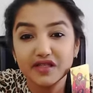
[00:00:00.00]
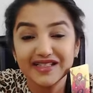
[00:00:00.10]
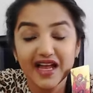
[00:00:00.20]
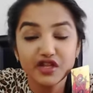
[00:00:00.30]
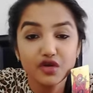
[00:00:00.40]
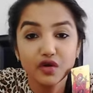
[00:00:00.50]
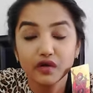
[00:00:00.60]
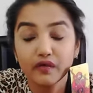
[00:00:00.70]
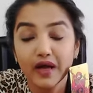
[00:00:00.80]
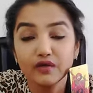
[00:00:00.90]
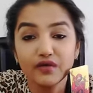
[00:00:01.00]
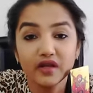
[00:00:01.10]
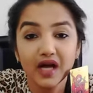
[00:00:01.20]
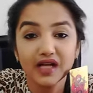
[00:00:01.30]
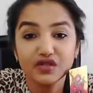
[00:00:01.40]
standing on ground
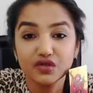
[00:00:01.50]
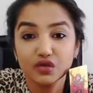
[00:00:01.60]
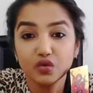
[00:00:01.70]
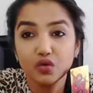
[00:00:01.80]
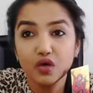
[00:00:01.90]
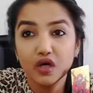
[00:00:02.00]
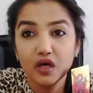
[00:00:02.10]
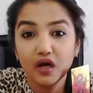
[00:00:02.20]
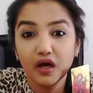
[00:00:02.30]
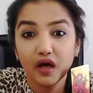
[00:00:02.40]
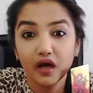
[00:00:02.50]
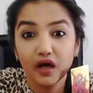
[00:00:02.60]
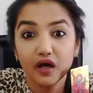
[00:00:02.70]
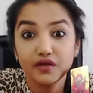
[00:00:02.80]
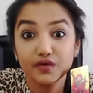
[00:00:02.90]
regards to
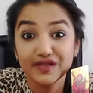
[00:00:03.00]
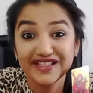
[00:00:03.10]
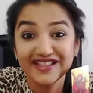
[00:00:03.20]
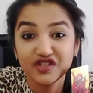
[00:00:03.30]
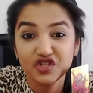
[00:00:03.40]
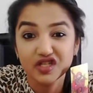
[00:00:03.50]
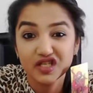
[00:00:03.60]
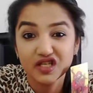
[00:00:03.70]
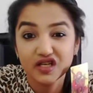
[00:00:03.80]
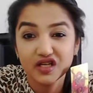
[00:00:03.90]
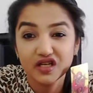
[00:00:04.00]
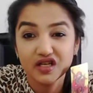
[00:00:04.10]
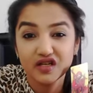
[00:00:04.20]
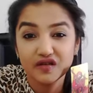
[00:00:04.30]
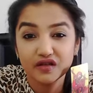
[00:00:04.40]
uh, your decisions
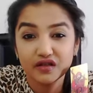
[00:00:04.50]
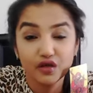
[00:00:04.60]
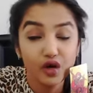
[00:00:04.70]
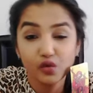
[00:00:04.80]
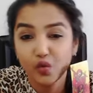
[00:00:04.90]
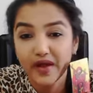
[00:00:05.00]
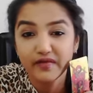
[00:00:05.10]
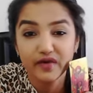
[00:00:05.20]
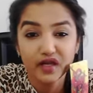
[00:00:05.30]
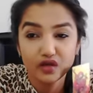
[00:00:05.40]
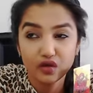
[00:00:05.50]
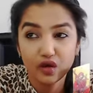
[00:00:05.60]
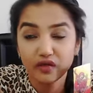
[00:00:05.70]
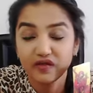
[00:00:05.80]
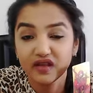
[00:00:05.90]
not wavering you're
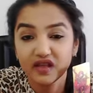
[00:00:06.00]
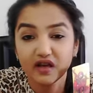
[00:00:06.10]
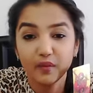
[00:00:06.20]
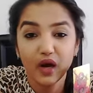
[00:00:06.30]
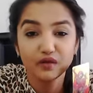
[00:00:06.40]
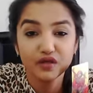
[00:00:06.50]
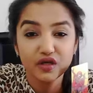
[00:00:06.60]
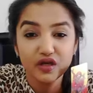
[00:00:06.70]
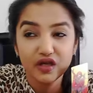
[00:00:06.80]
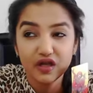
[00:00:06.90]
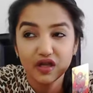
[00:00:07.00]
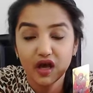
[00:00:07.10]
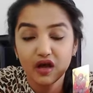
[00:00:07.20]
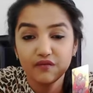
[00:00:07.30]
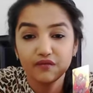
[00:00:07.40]
not thinking about you
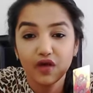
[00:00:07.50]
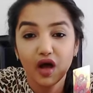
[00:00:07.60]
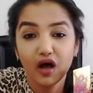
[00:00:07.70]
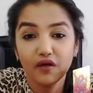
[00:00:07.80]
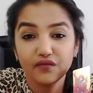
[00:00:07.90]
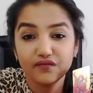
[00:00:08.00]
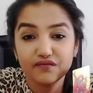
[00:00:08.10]
know uh,